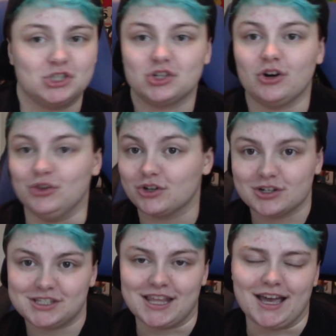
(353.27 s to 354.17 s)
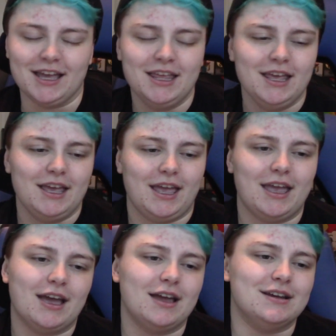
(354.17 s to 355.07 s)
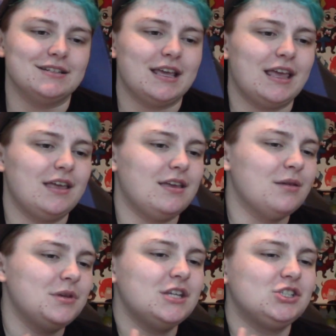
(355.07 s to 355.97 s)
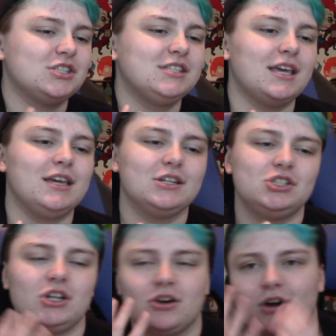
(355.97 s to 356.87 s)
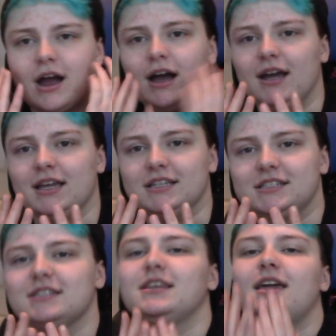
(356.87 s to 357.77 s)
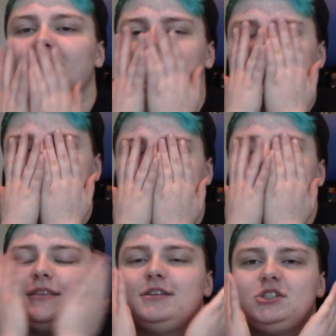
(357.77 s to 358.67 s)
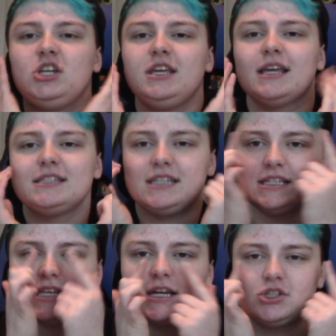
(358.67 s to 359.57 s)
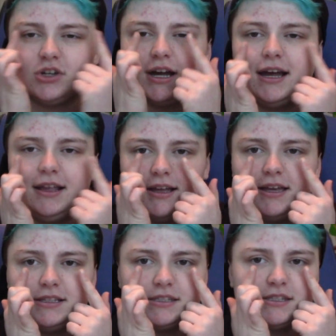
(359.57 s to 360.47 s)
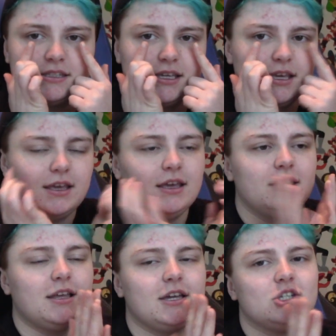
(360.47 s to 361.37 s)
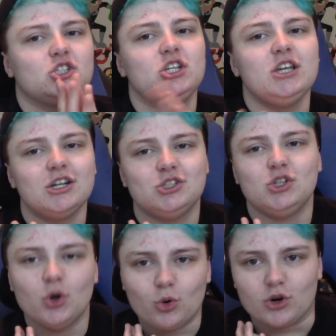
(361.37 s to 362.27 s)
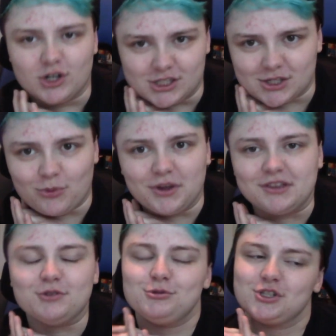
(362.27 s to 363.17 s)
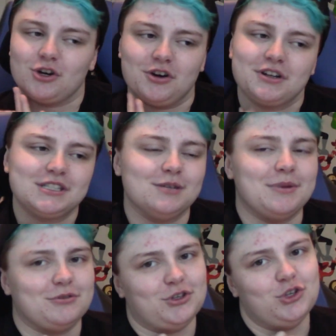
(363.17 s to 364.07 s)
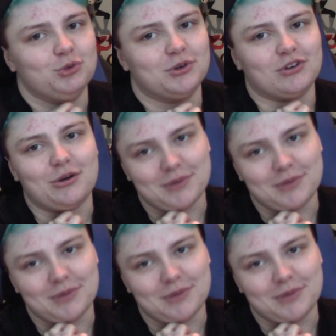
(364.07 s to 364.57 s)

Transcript: we just call nerds that. And Amity just, like, her eyes, like, she gets these extra highlights. Like, she adores when Luz talks about the human